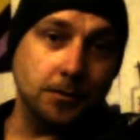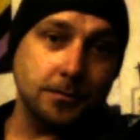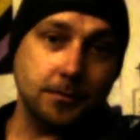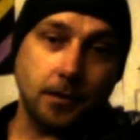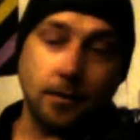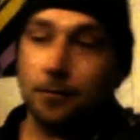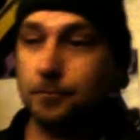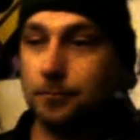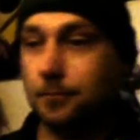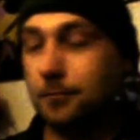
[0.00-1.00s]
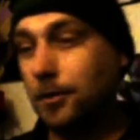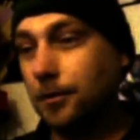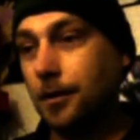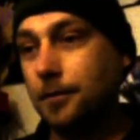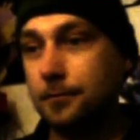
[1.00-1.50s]
unless I make another
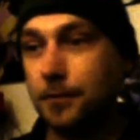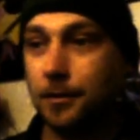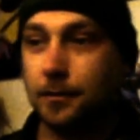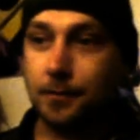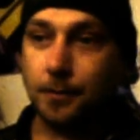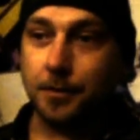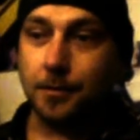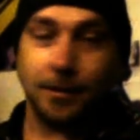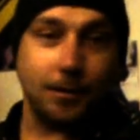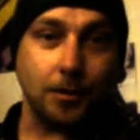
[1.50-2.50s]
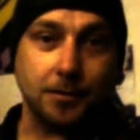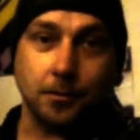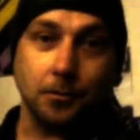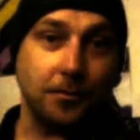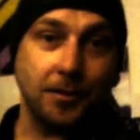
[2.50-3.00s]
video about something else,
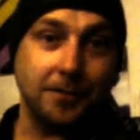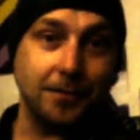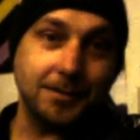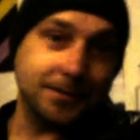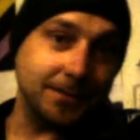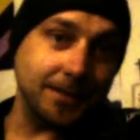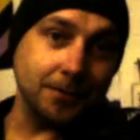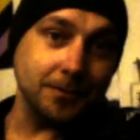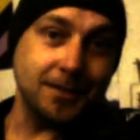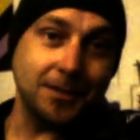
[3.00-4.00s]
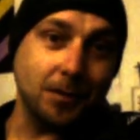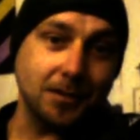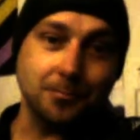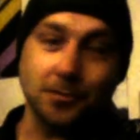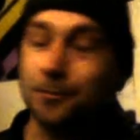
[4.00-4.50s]
I'll
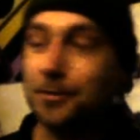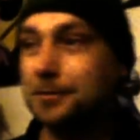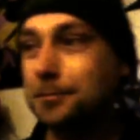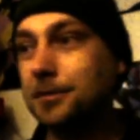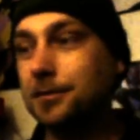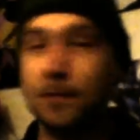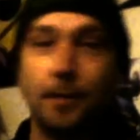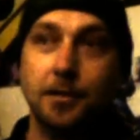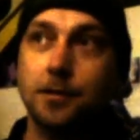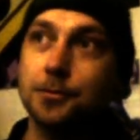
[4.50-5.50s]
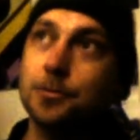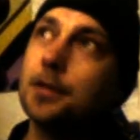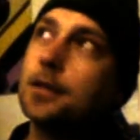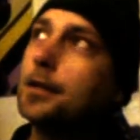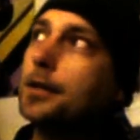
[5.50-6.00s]
see you in the
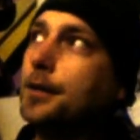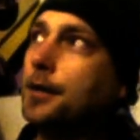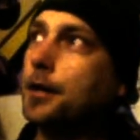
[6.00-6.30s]
next one.